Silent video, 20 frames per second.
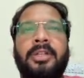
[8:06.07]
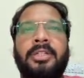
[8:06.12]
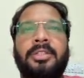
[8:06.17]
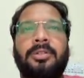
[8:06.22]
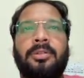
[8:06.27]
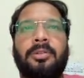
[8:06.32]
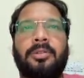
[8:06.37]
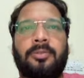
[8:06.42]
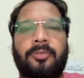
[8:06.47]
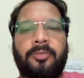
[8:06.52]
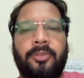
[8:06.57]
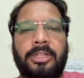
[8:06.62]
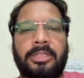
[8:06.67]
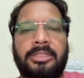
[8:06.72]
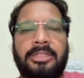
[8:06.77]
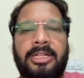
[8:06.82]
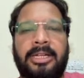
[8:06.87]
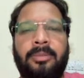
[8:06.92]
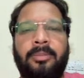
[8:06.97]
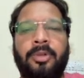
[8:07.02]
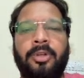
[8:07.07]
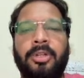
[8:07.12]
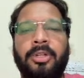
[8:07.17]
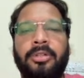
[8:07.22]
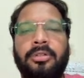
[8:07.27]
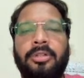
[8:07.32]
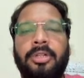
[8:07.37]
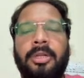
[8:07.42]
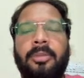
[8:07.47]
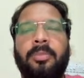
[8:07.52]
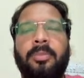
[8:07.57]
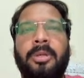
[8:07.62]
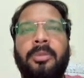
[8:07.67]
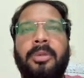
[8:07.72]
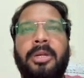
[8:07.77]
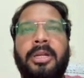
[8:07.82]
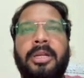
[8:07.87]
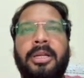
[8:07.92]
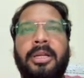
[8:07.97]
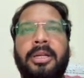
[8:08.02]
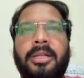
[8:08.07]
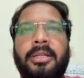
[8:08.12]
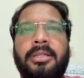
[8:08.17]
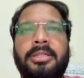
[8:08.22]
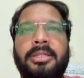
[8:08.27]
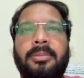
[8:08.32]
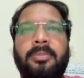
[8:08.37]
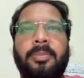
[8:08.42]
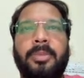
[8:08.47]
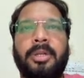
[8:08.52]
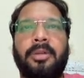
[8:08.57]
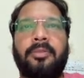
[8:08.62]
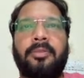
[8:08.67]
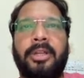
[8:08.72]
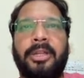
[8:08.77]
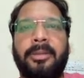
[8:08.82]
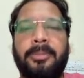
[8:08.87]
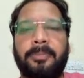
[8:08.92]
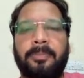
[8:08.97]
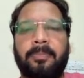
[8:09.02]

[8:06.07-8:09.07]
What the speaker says: So first I'm going to implement it in simple way,